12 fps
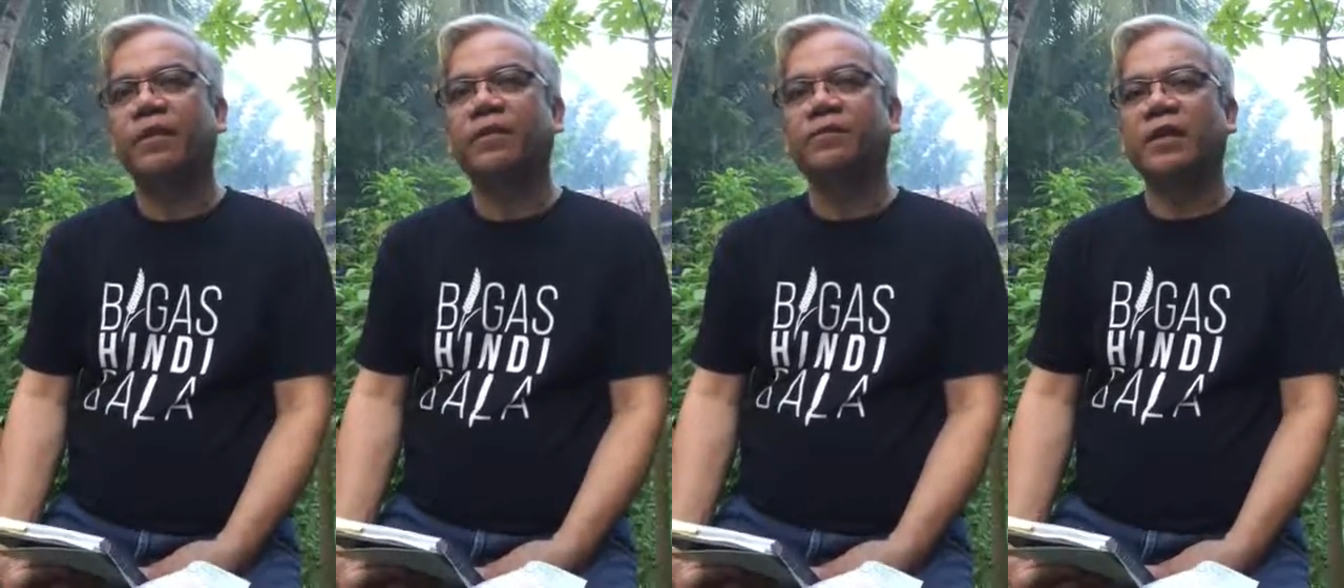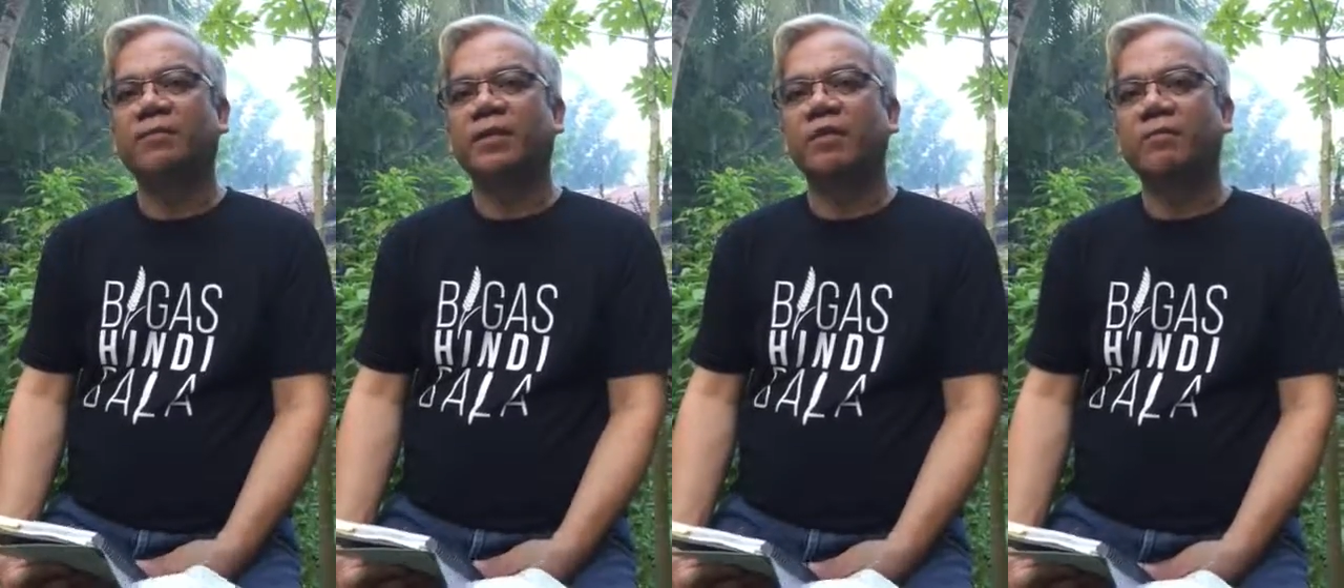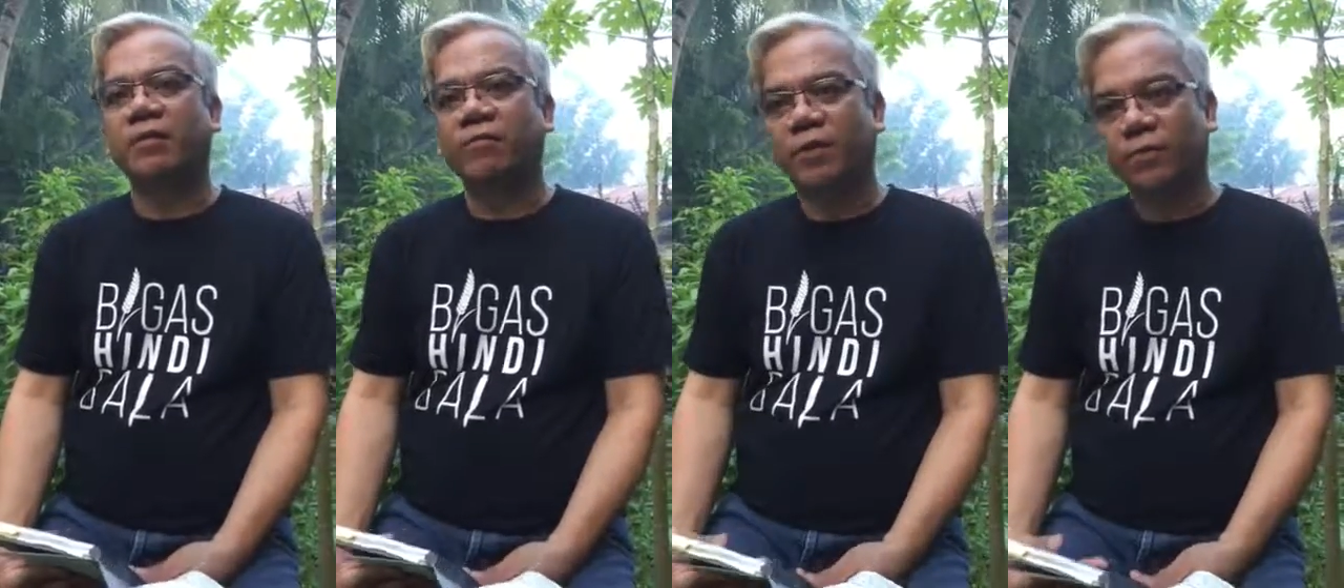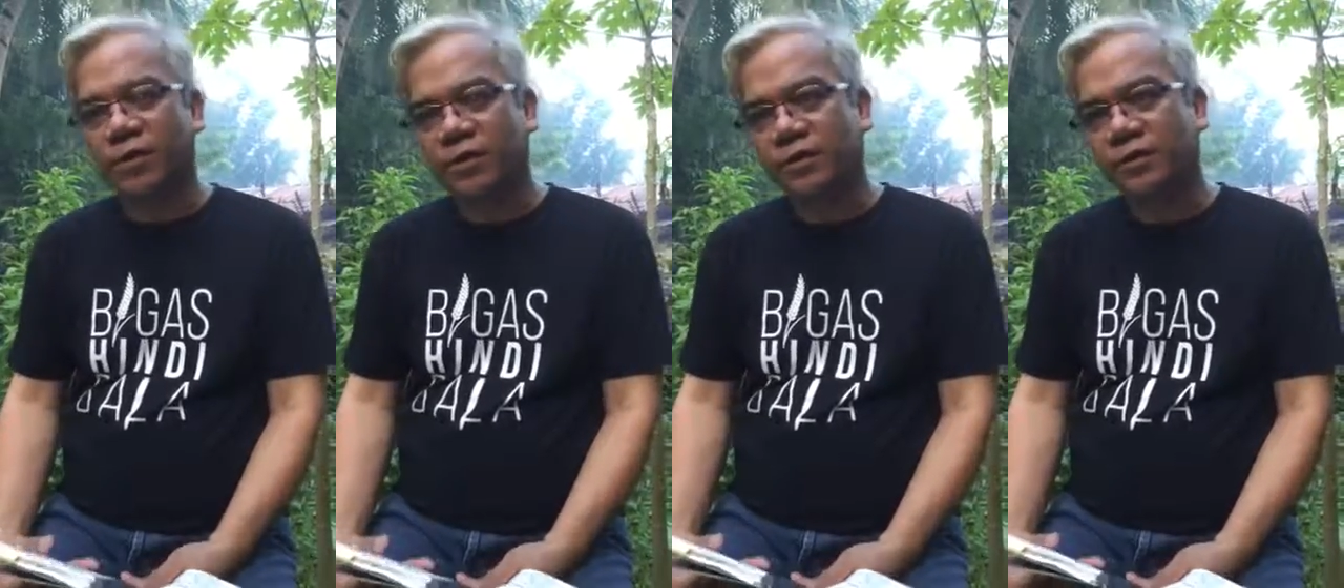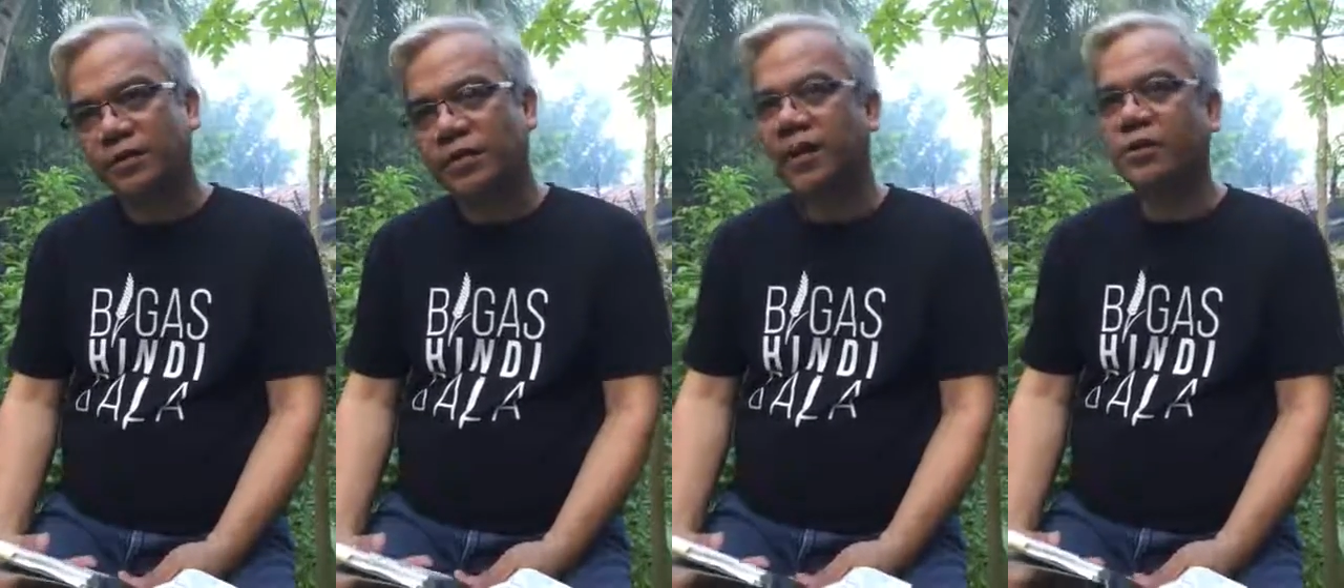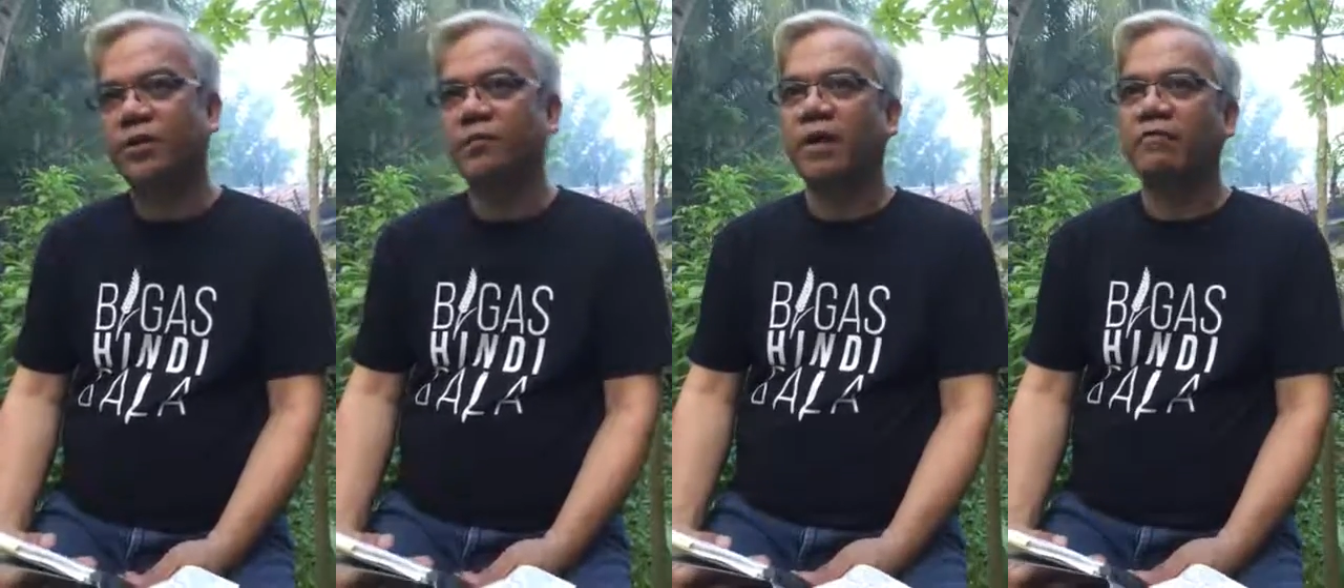the Filipino migrant workers and
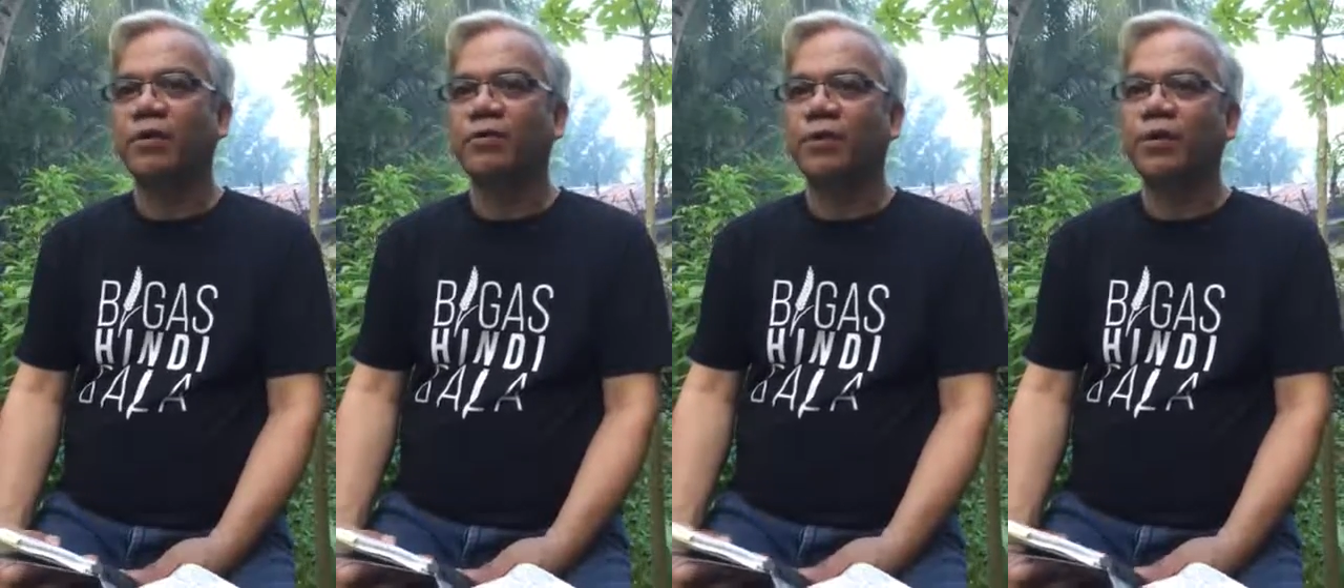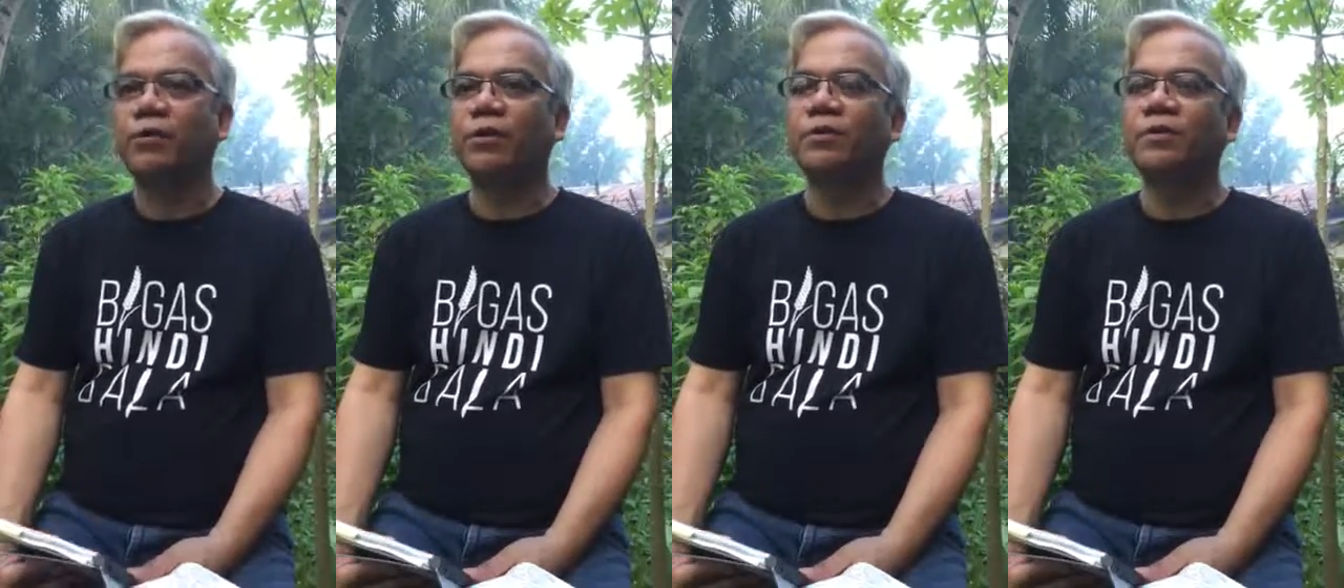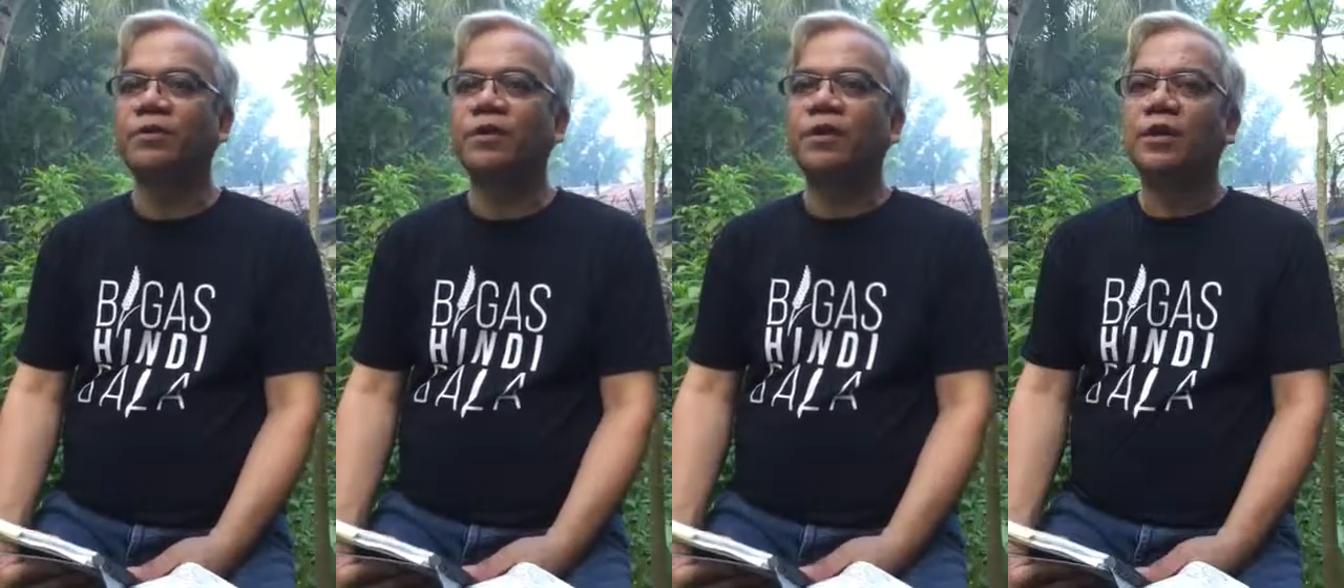other migrant workers